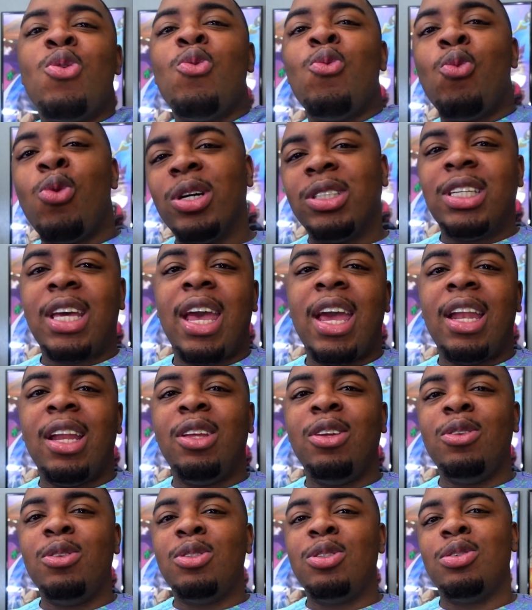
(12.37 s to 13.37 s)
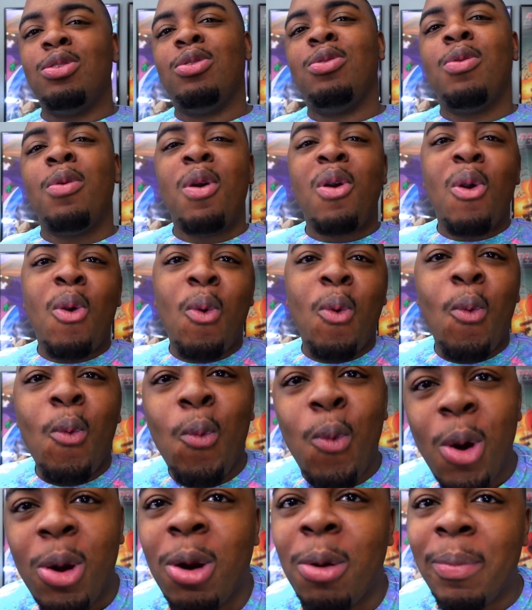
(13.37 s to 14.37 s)
What's happening, YouTube?
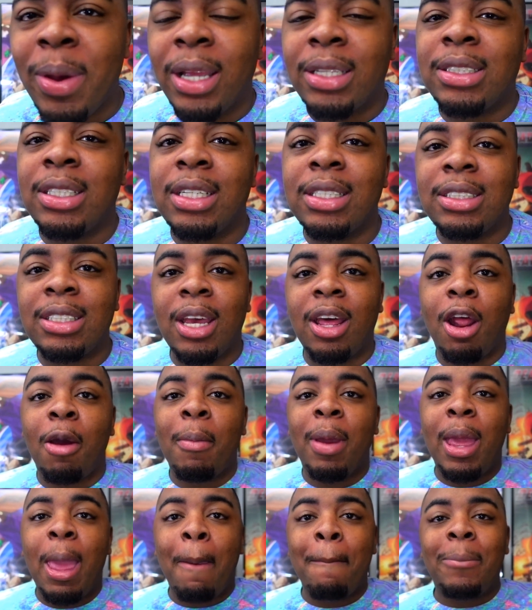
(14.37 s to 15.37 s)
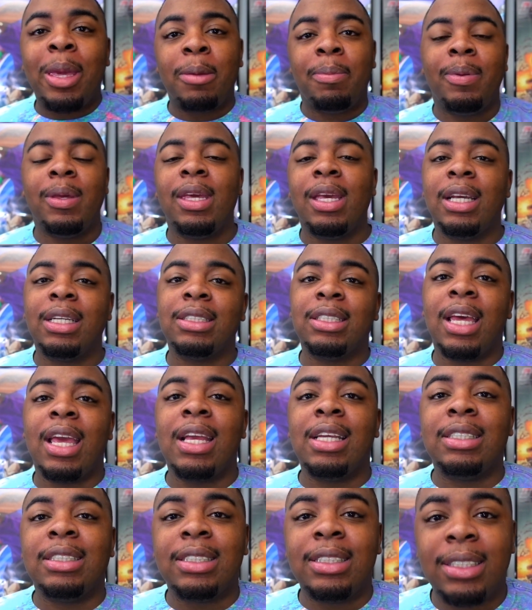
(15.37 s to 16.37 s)
Welcome back to the channel, man.
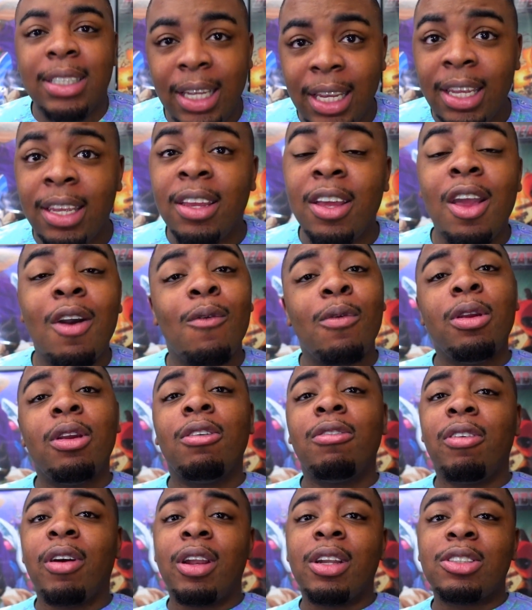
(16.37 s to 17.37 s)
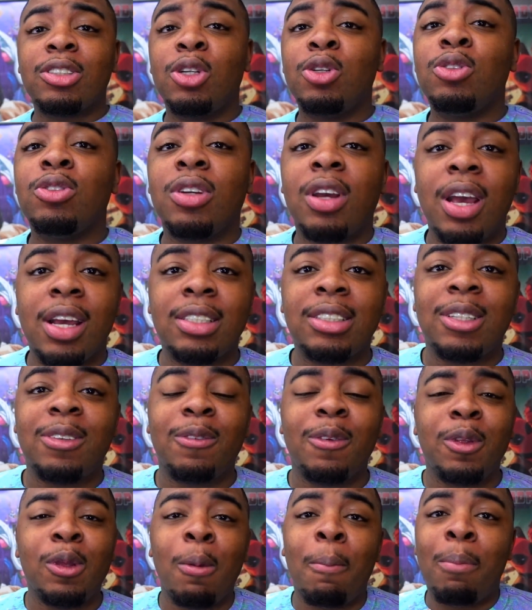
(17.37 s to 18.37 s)
BPXHD, where you can find exclusive content
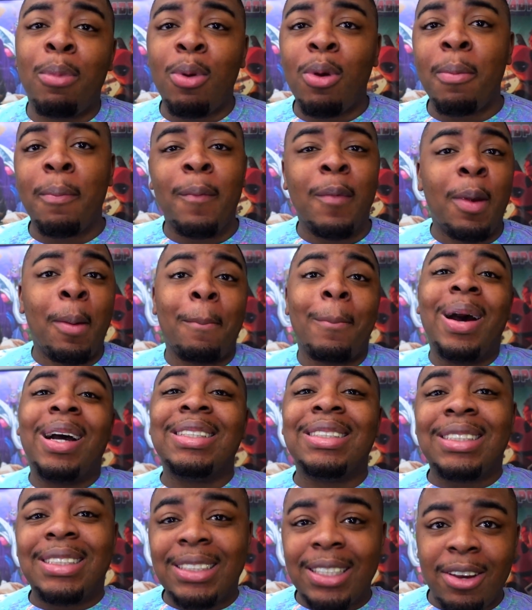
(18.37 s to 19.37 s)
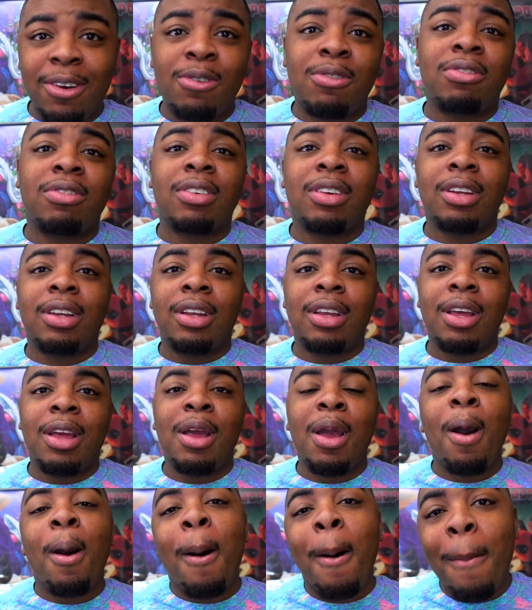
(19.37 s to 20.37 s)
from your boy, myself,
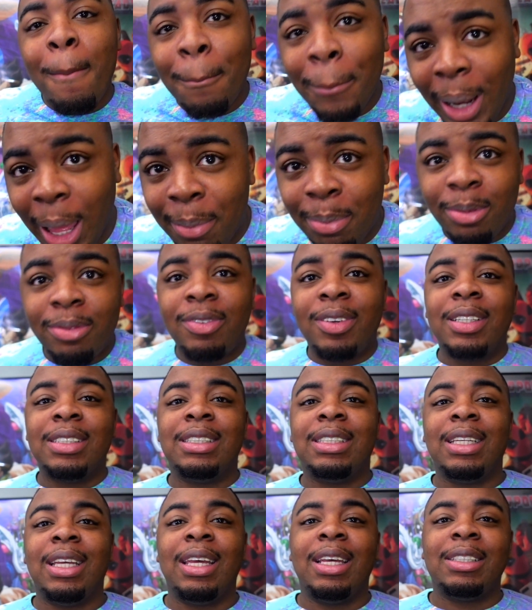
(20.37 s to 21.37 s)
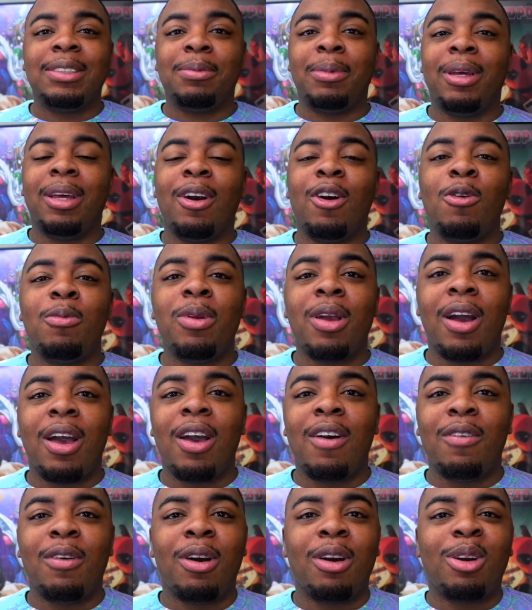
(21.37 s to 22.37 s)
Black Professor X, man. I hope y'all
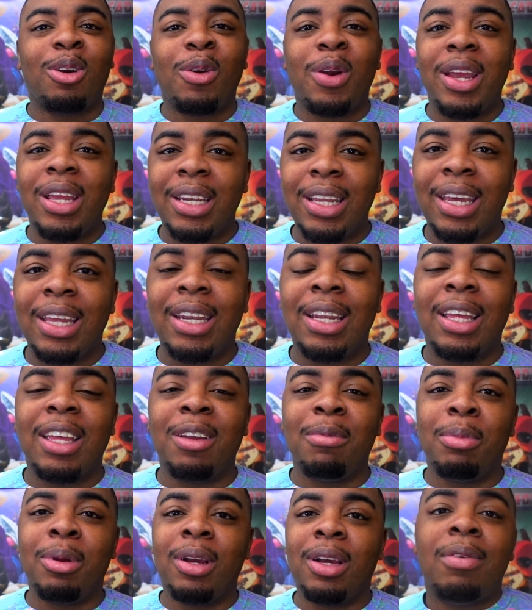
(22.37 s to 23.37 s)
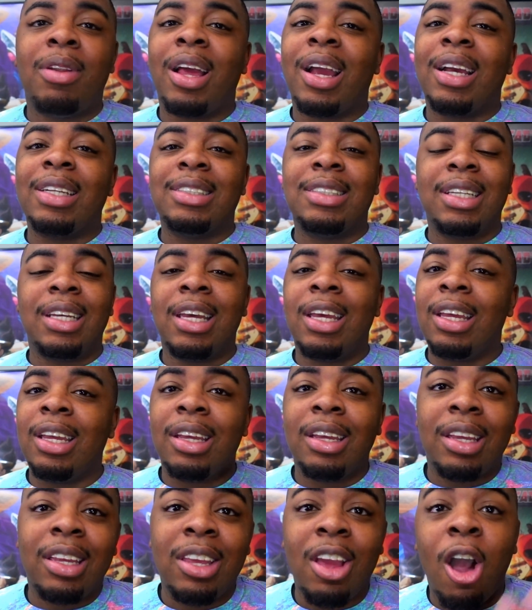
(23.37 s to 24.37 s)
have a great day today, bro. Like I said,
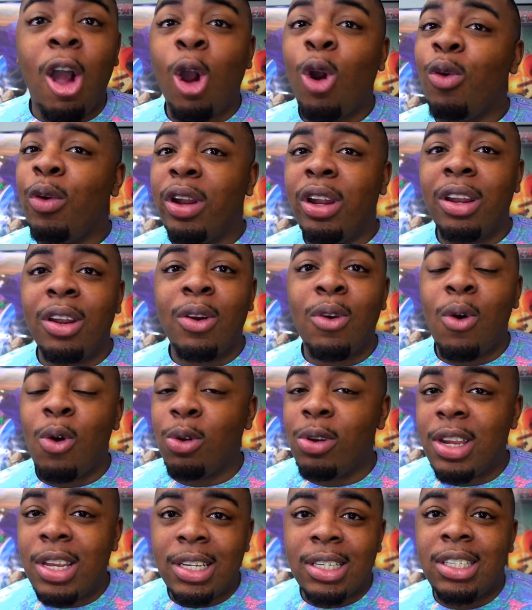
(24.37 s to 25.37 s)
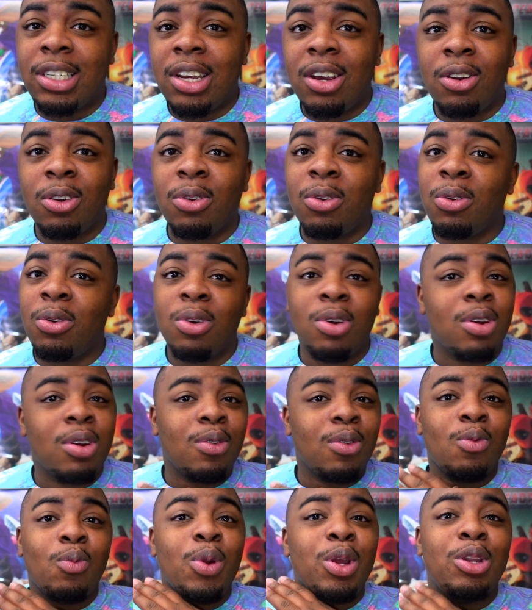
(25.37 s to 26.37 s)
y'all already know on this channel,
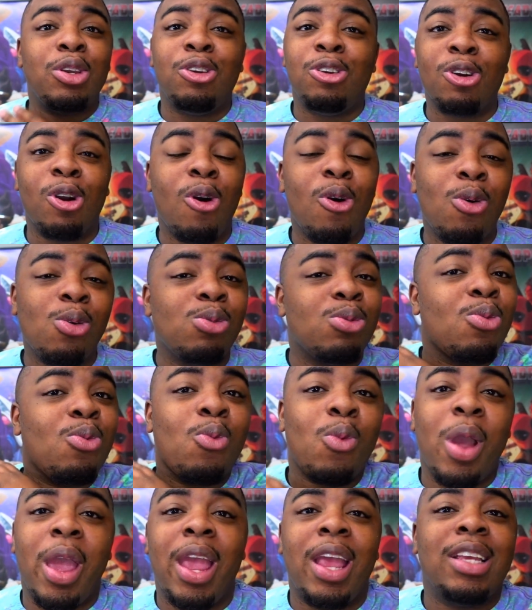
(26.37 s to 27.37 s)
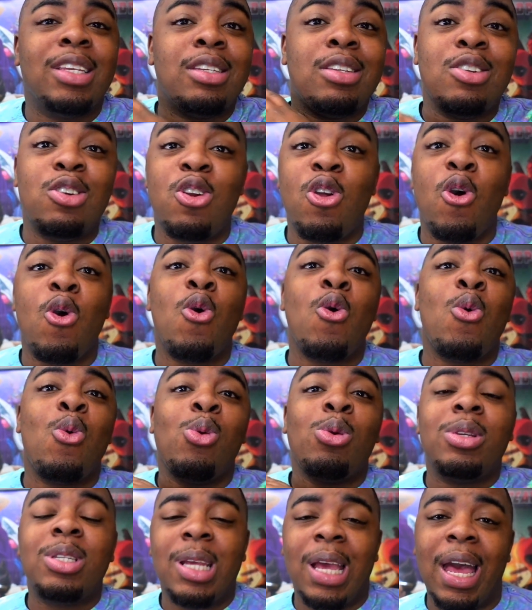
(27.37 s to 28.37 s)
we don't waste no
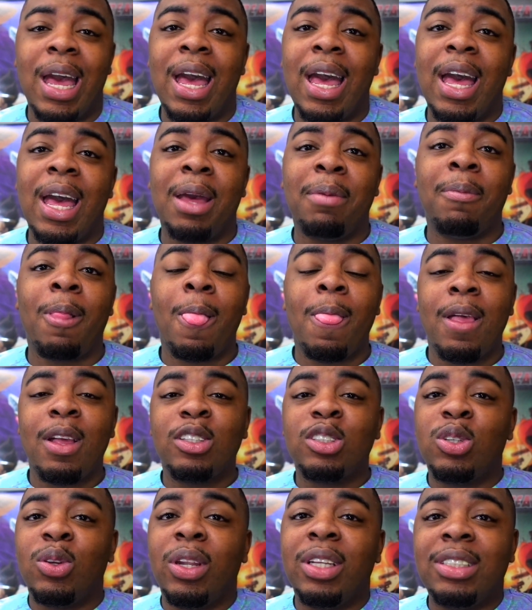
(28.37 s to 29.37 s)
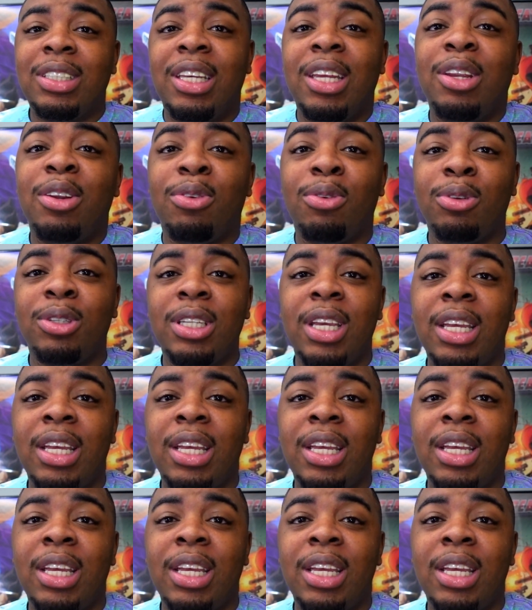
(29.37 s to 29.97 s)
time. So let's get in.